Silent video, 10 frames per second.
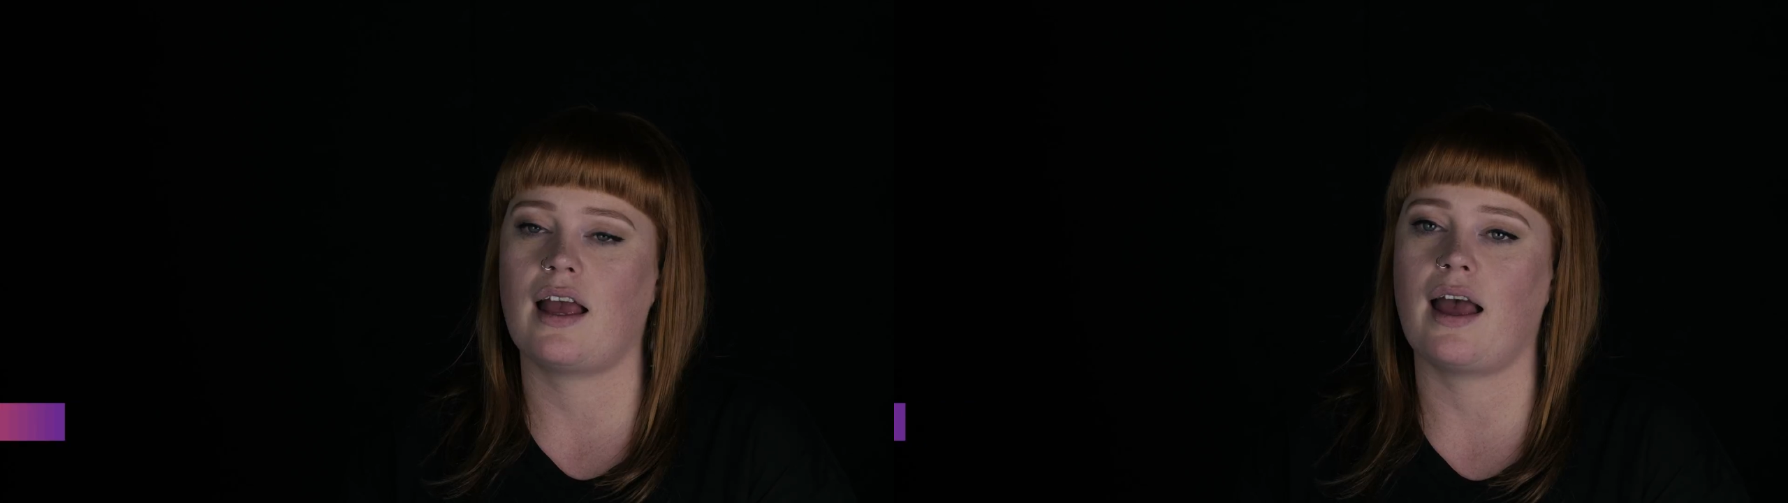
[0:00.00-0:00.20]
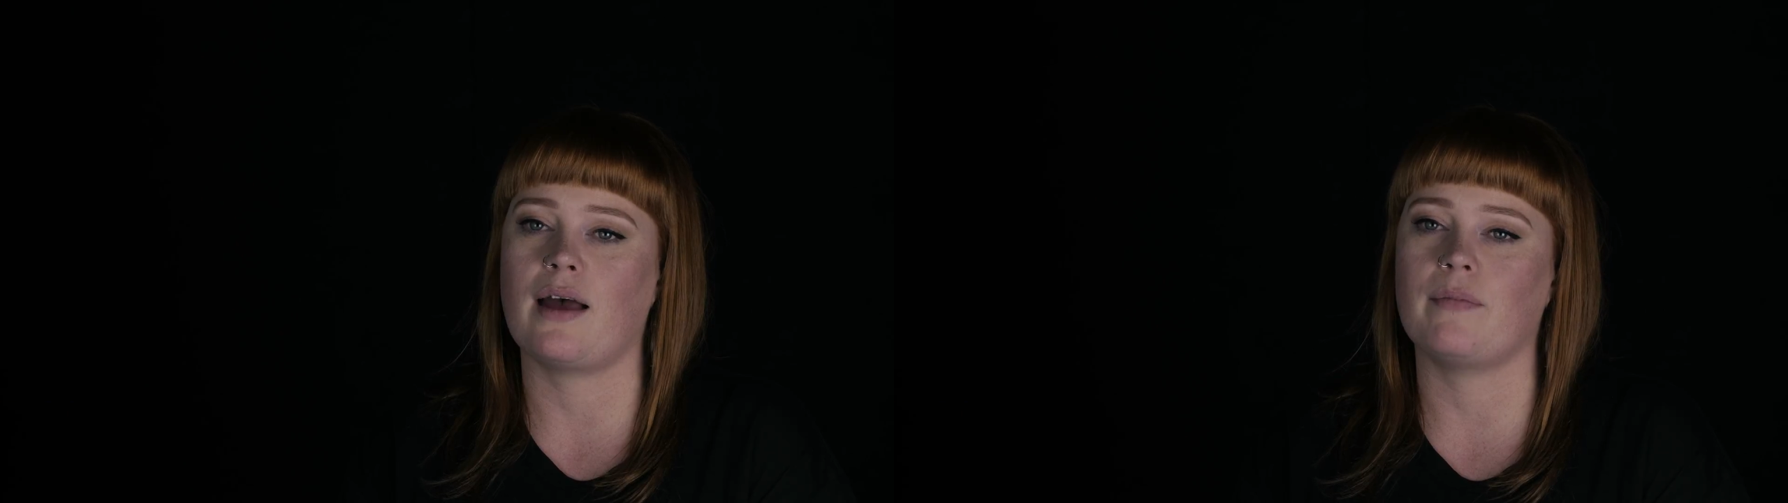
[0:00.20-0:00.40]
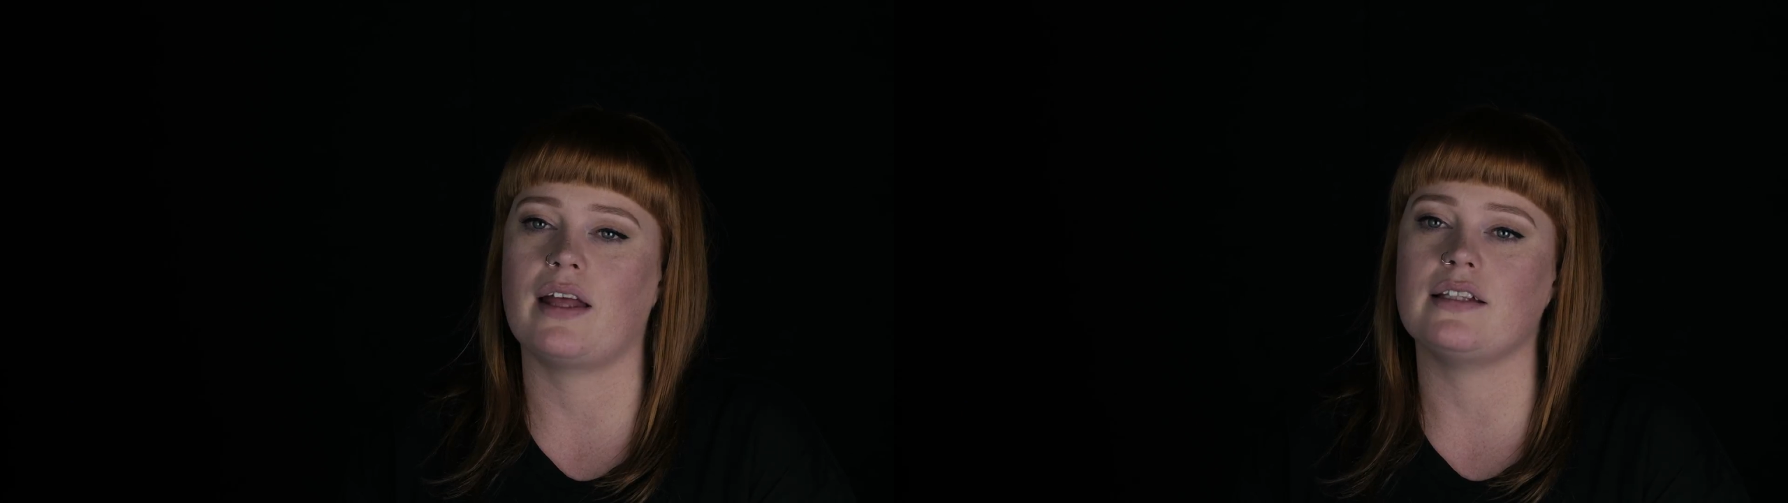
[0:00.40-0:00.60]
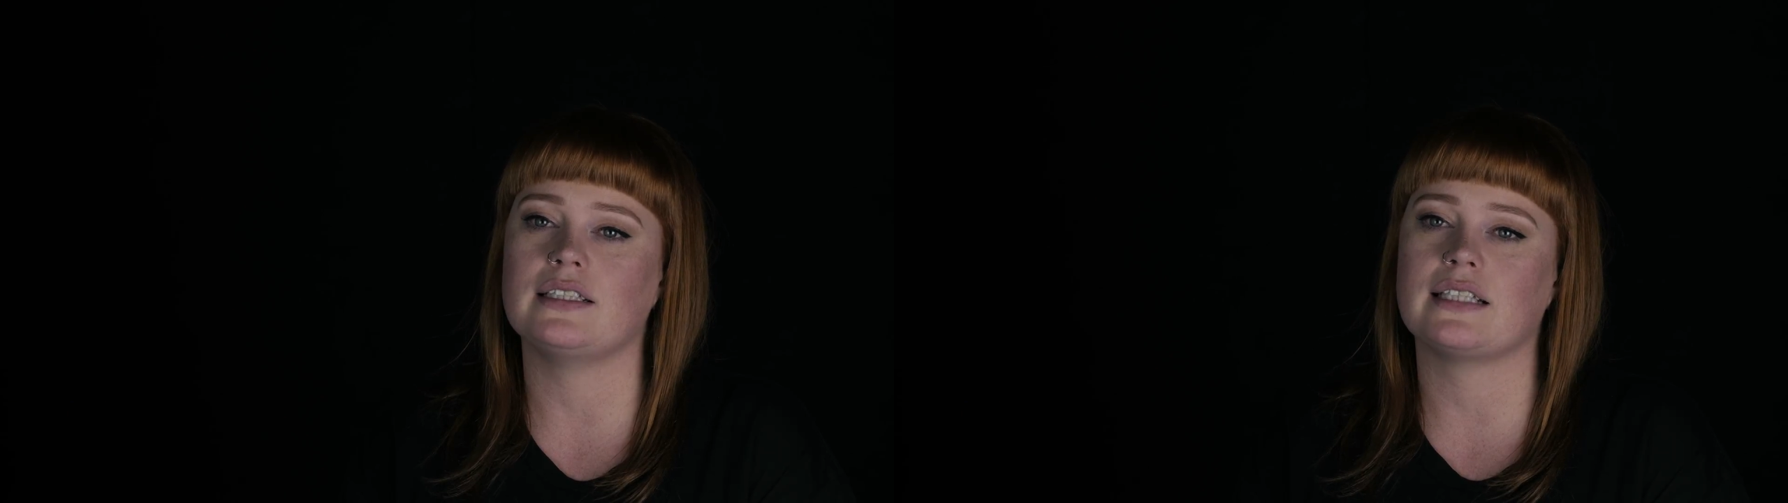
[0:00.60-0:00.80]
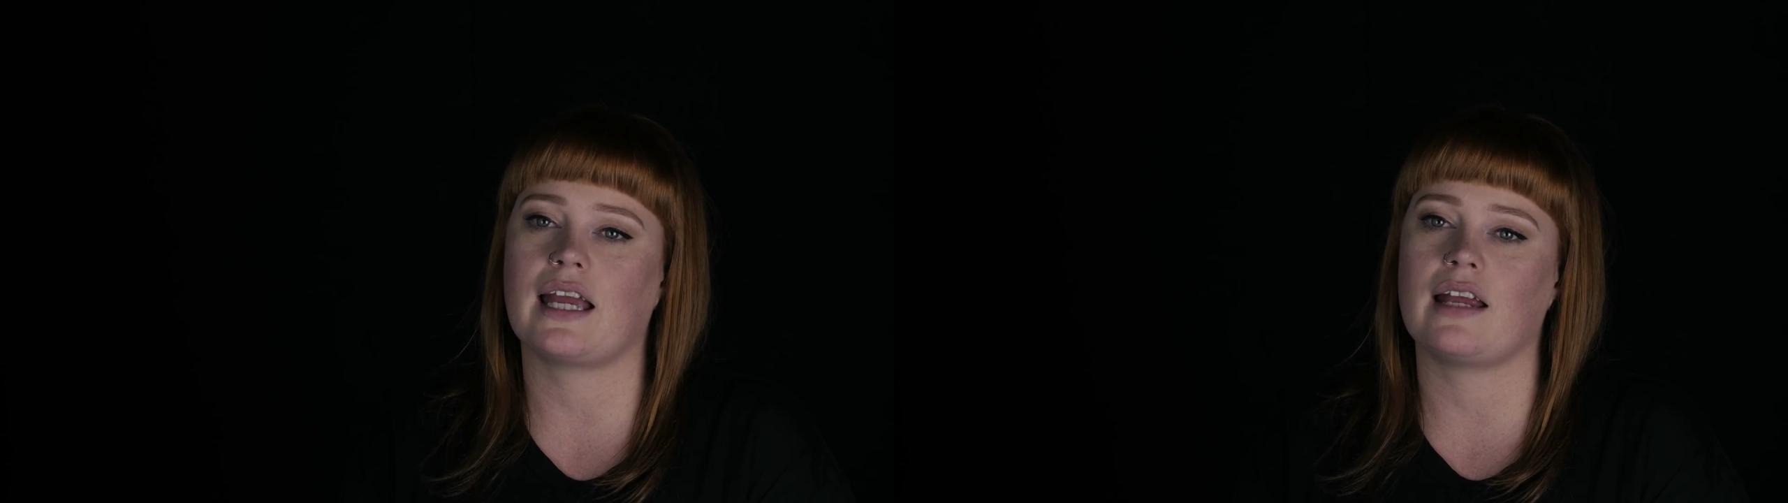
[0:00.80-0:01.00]
and
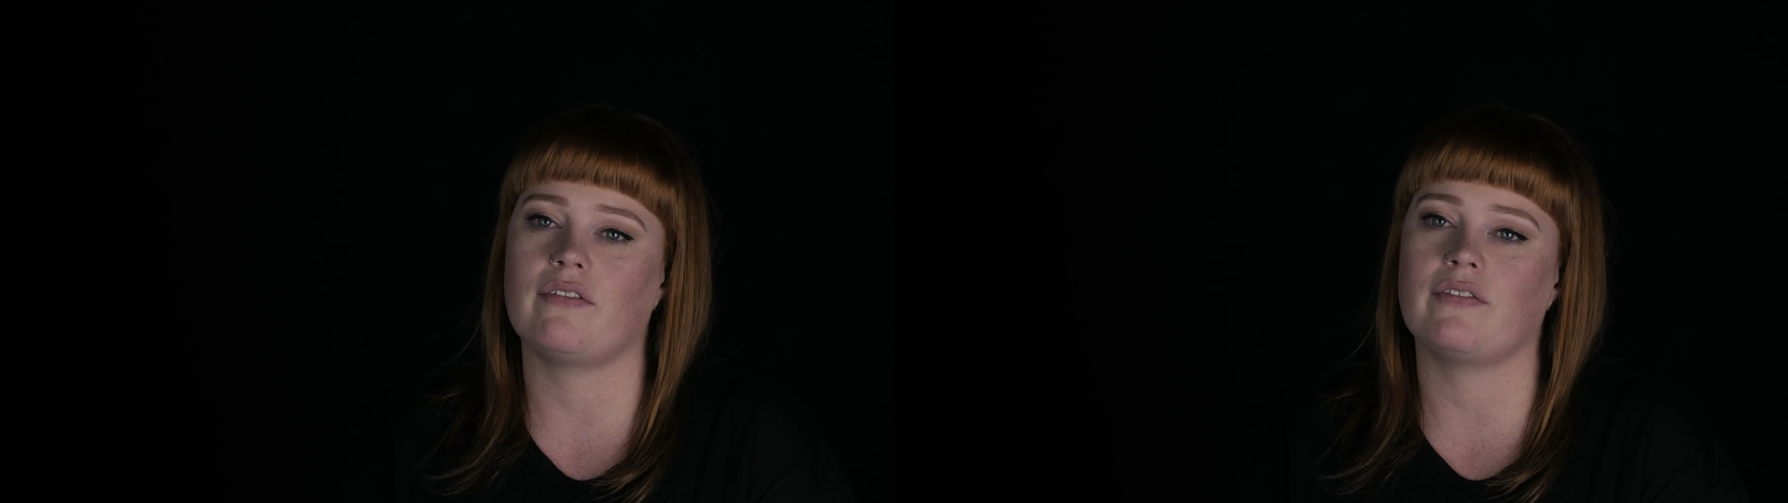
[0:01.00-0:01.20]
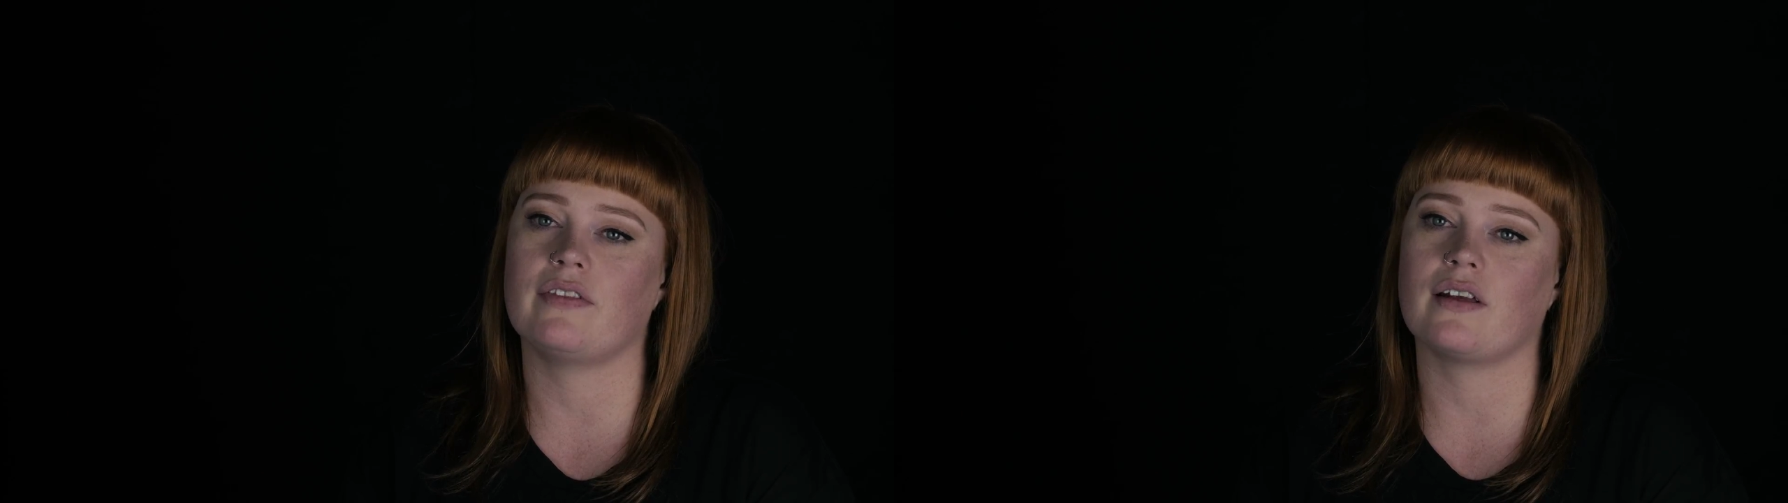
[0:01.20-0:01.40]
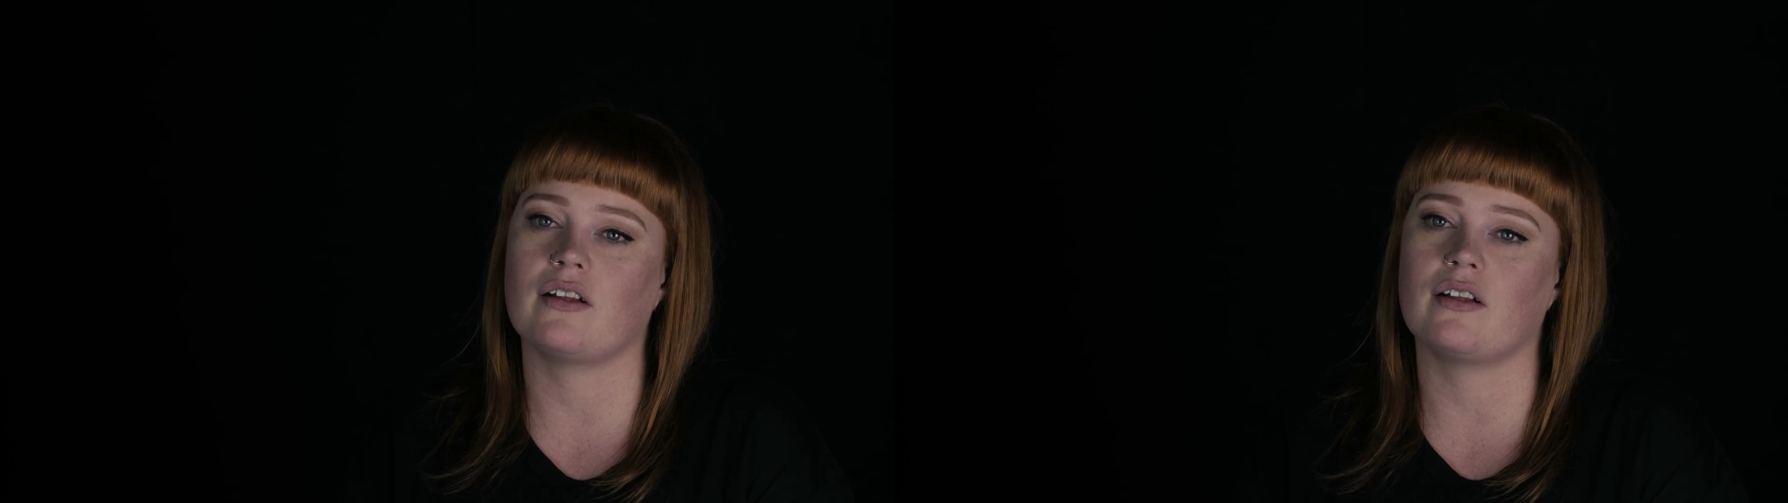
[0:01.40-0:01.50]
this gave the